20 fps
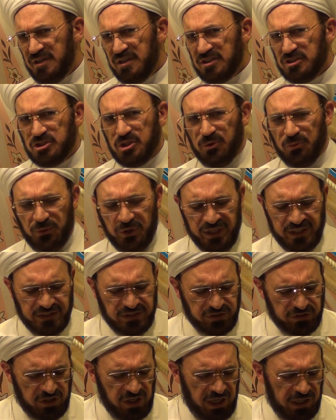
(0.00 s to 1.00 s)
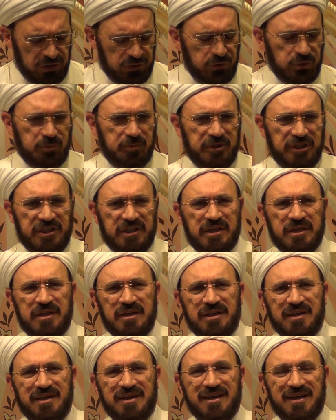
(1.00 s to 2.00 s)
So we try to be
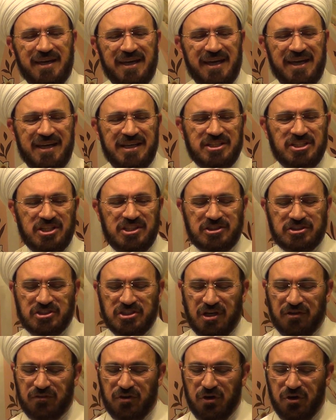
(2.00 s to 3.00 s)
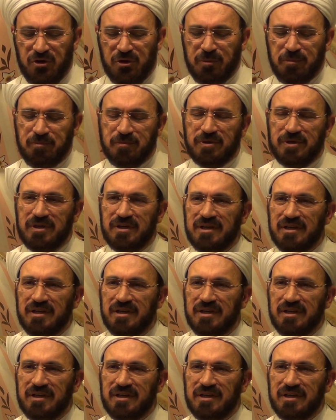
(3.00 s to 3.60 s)
agents of hope